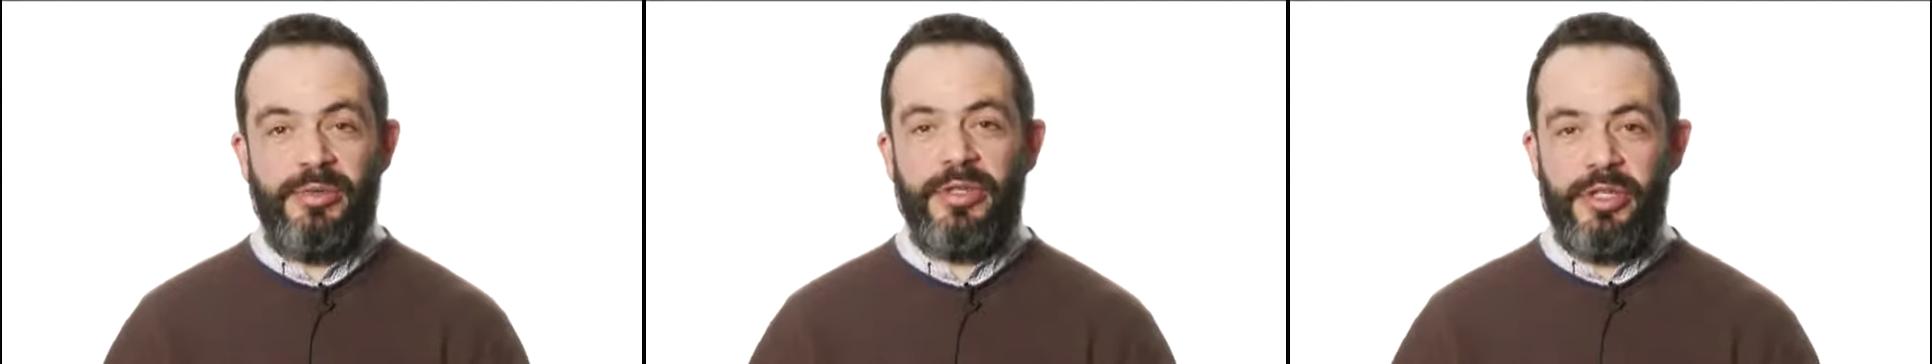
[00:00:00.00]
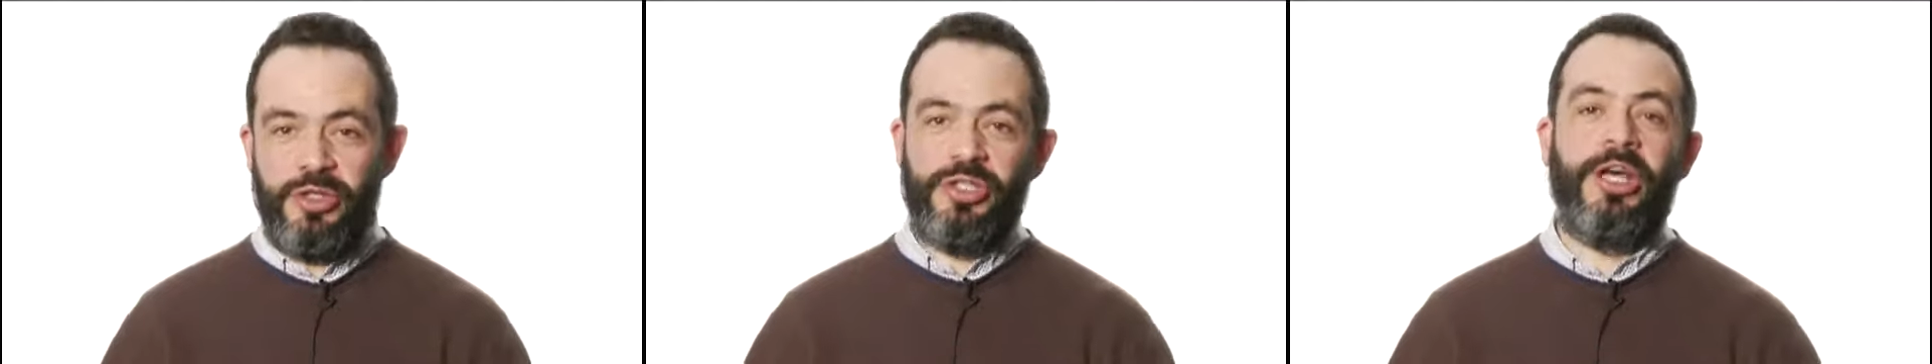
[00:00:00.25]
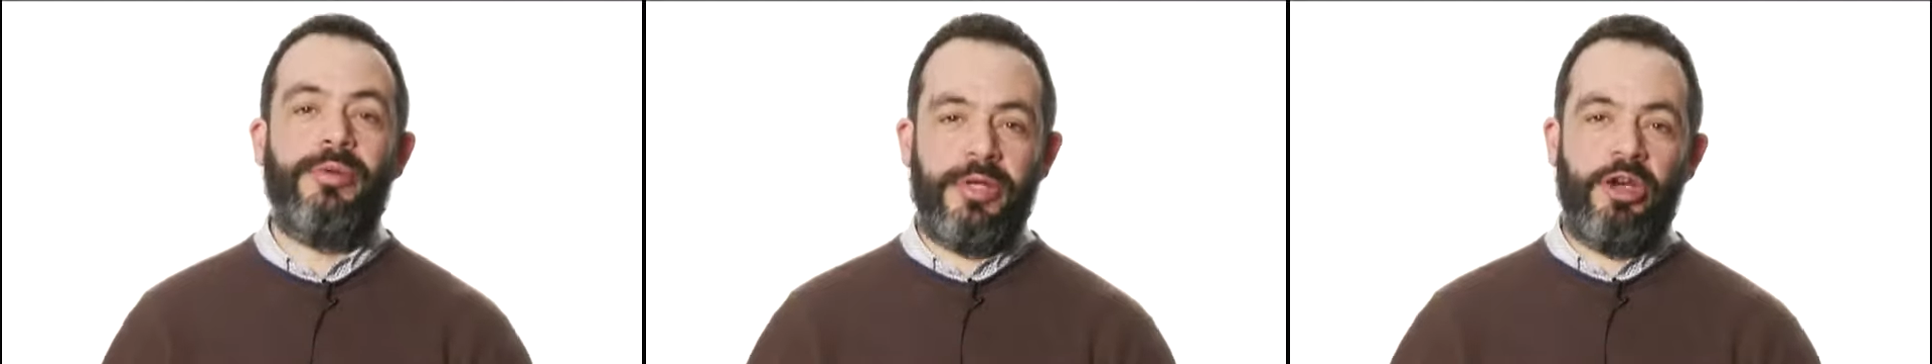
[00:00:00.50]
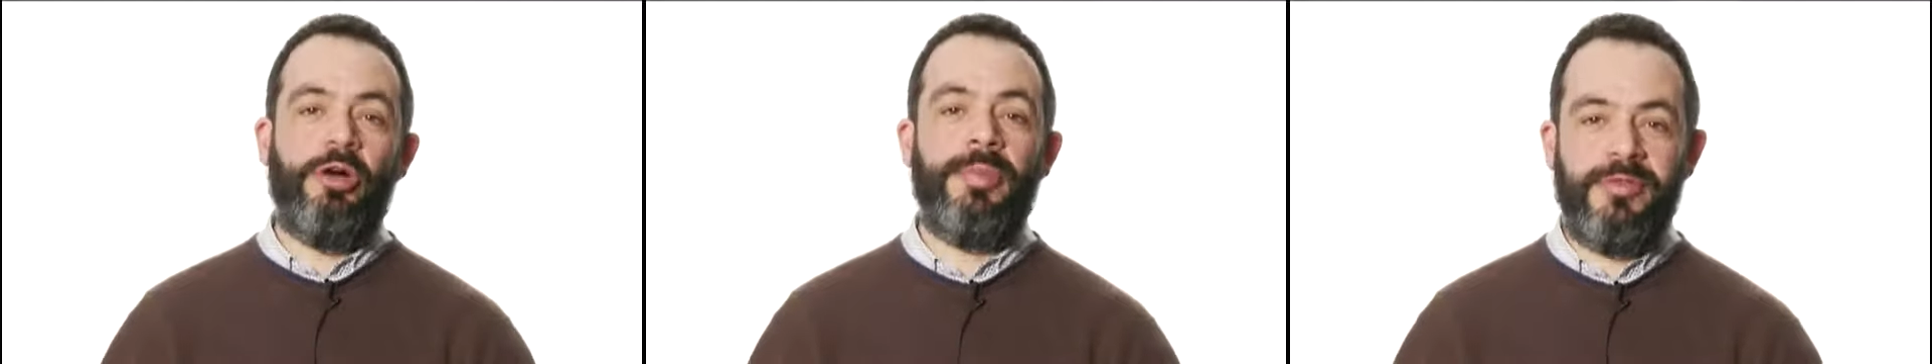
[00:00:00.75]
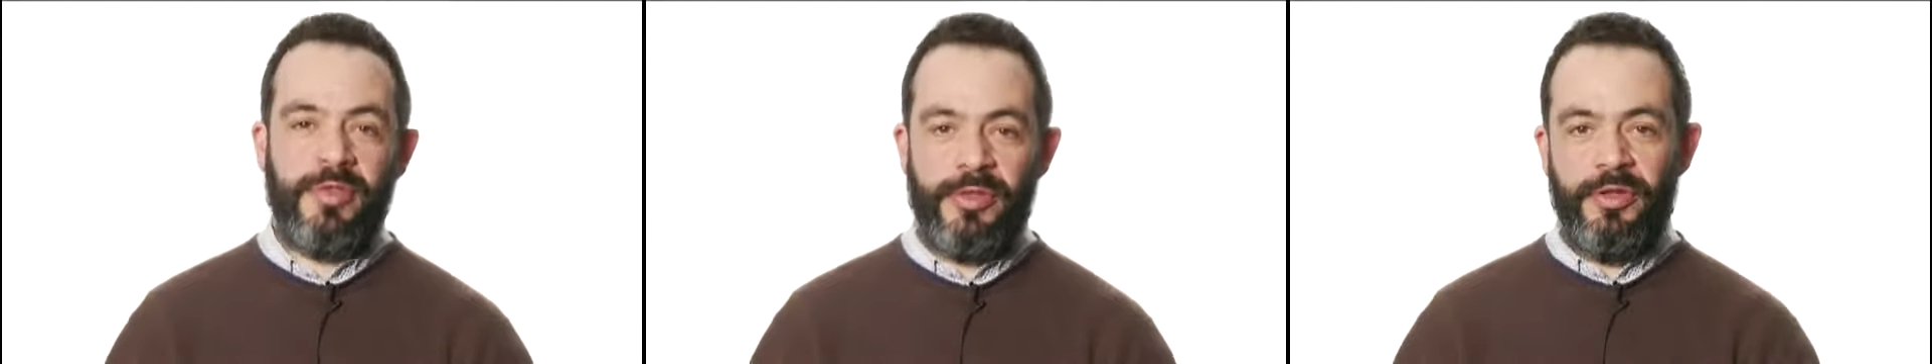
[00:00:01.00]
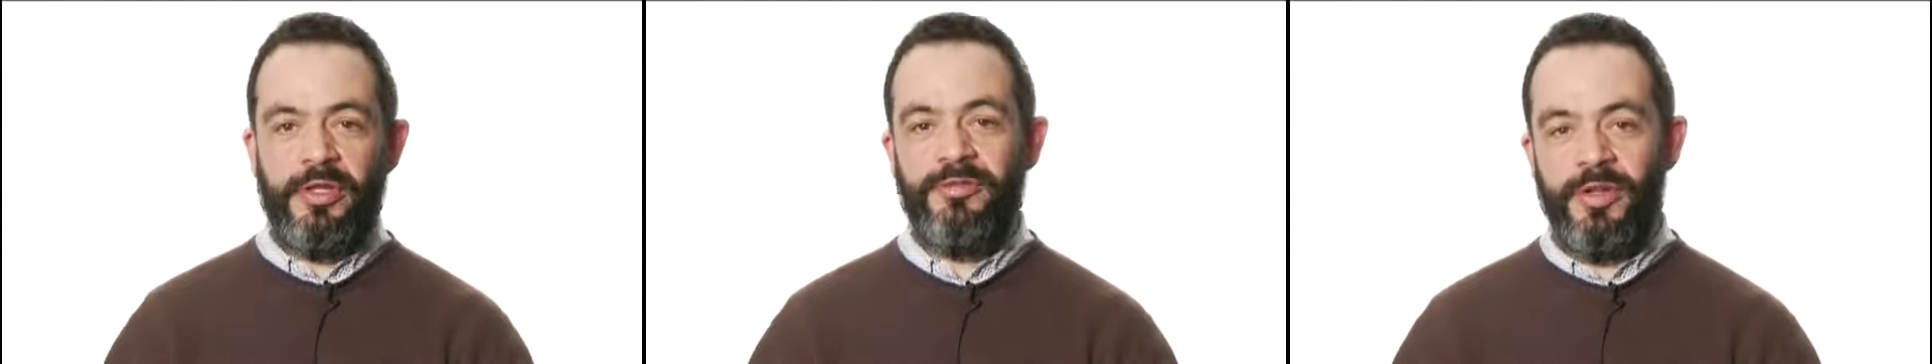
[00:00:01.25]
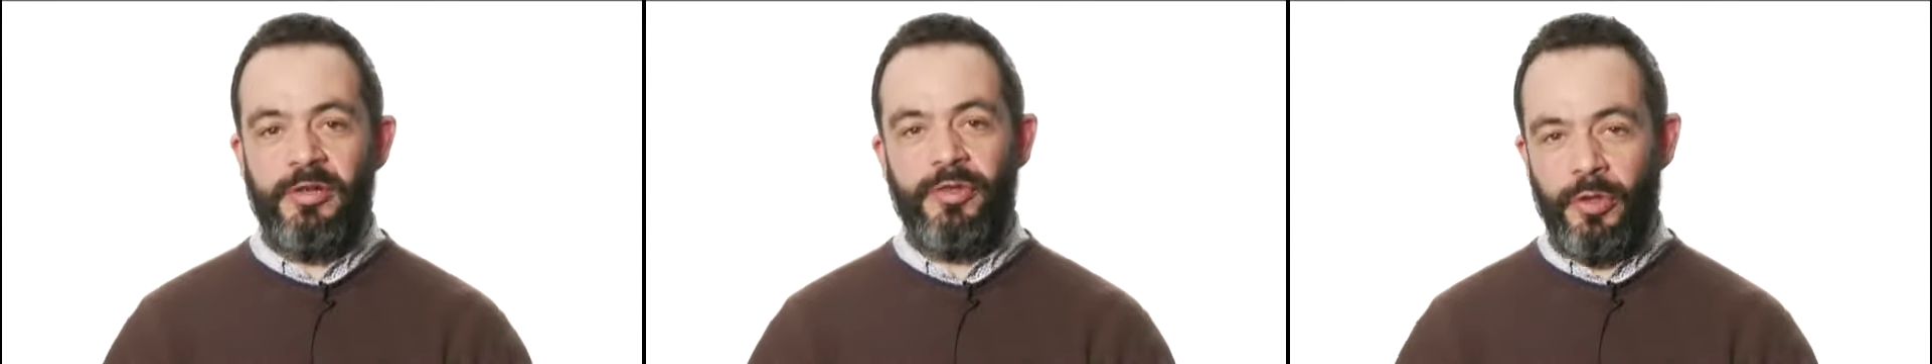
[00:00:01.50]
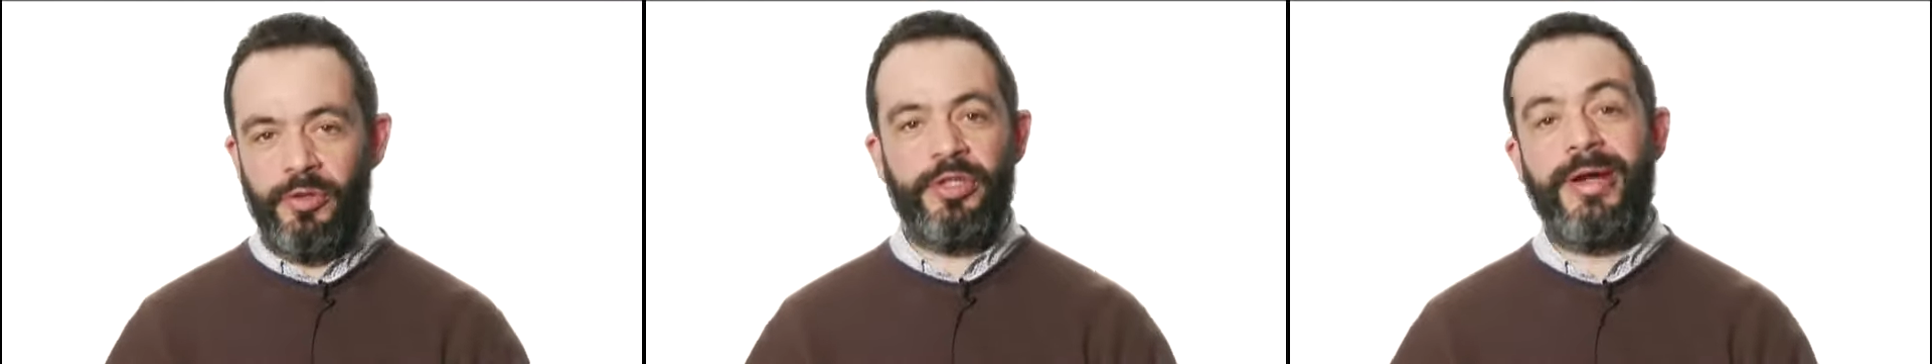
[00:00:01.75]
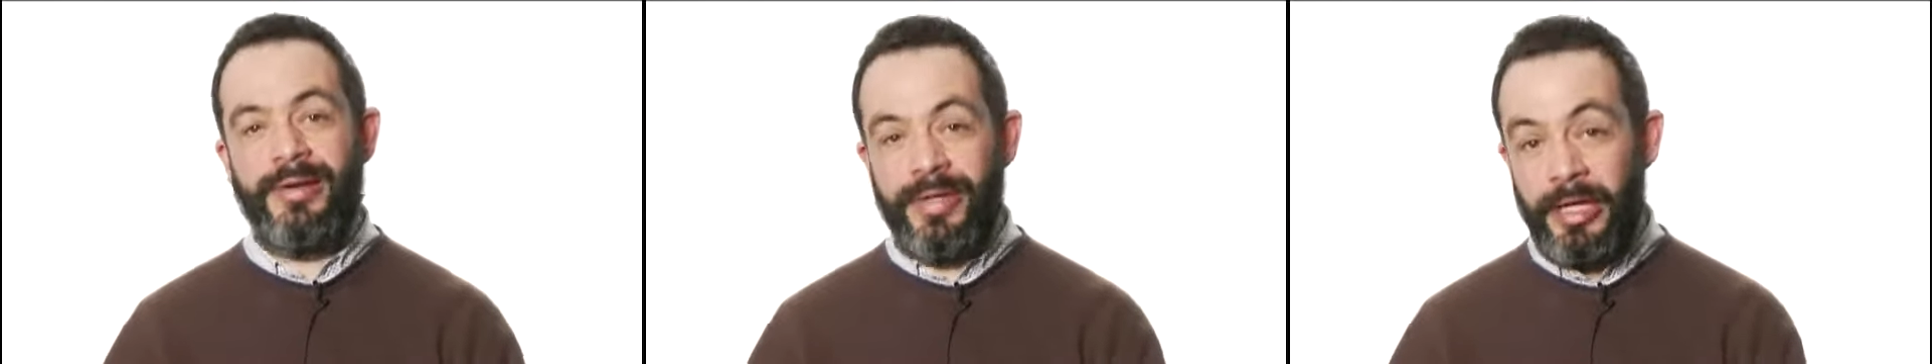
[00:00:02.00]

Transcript: that you should own a copy of the third Velvet Underground